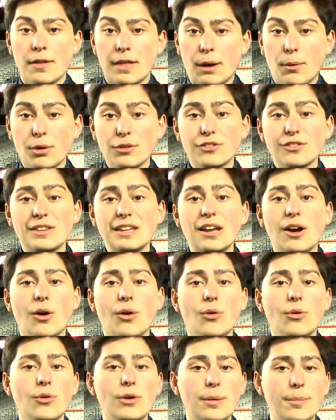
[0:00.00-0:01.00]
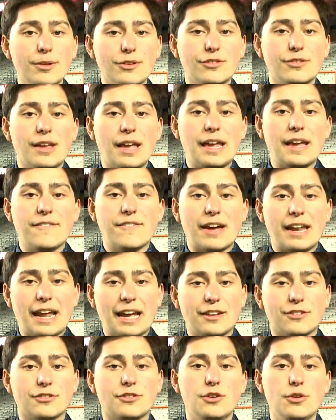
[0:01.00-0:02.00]
That wasn't the only mistake that
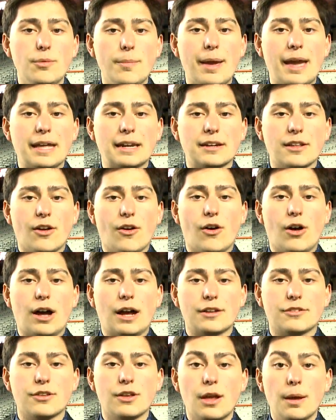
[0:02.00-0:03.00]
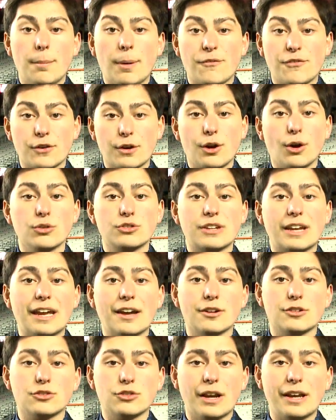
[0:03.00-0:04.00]
SU made in a loss, but for Coach
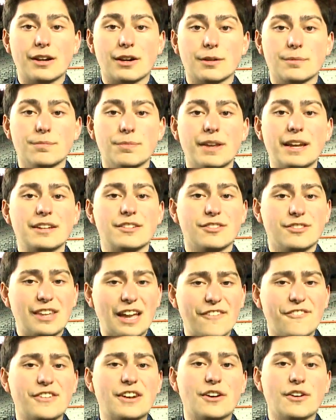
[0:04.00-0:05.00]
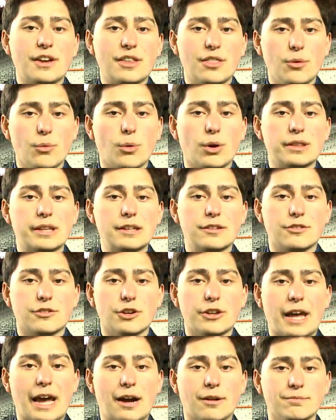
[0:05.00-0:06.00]
Kayla Treanor, it's definitely the one that
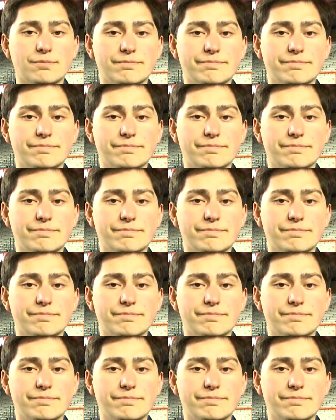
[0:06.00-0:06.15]
stood out